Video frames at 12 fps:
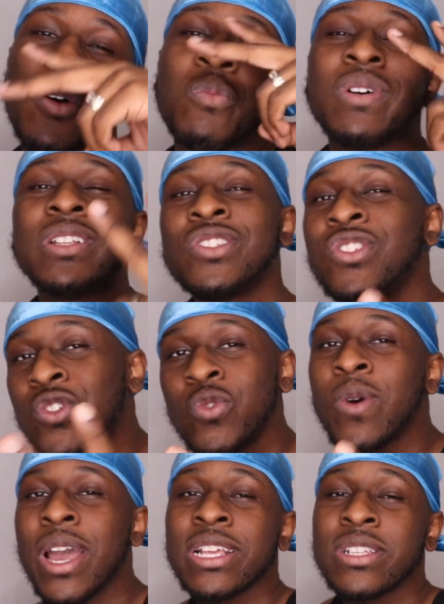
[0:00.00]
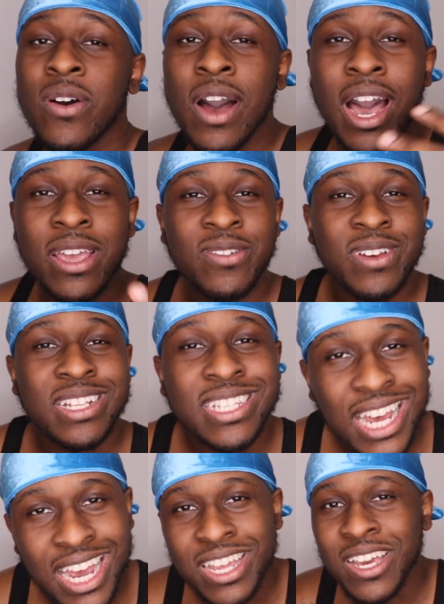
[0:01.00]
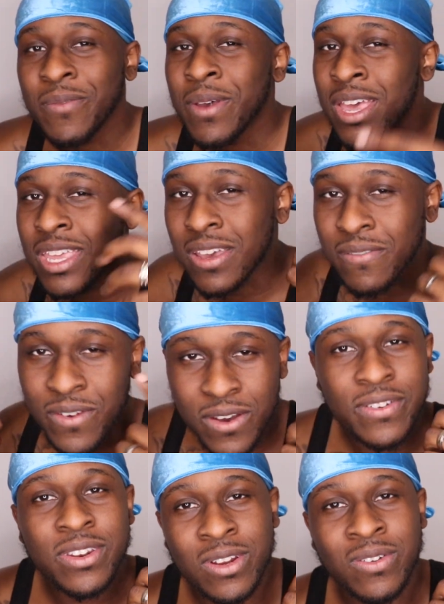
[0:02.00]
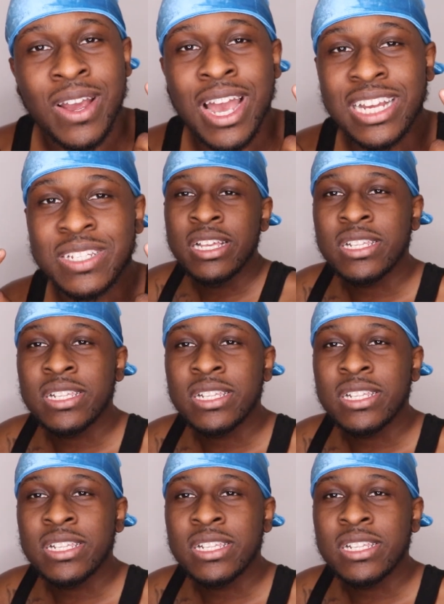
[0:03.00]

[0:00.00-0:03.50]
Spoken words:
but 2 ways on how you can tie up your velvet durags.